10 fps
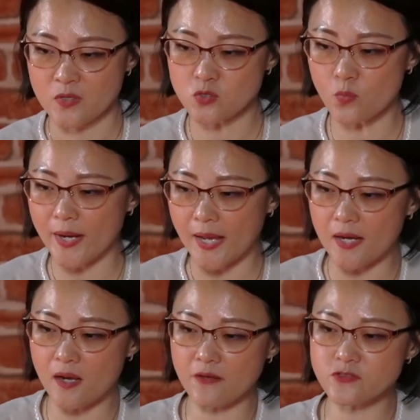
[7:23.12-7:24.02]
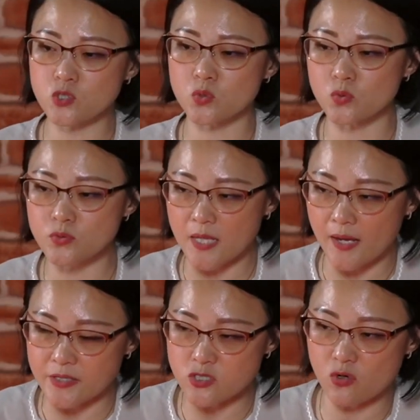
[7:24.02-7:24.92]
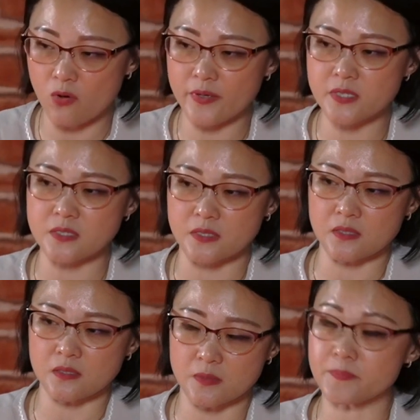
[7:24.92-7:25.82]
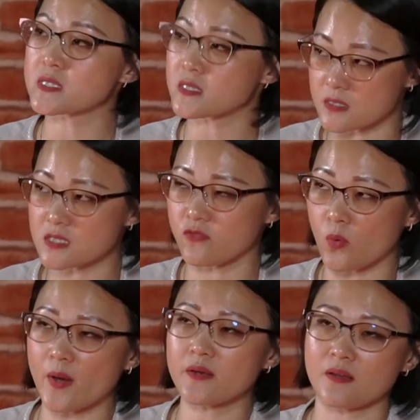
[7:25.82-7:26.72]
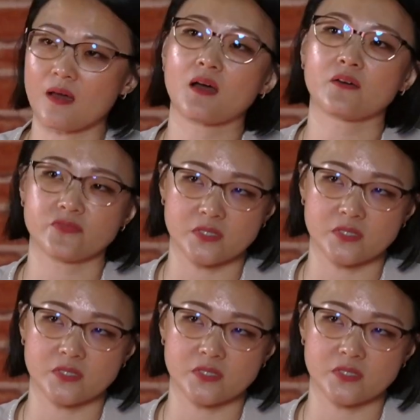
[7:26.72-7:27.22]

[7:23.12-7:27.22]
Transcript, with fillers: So when I left schools, I joined a, a business for one and a half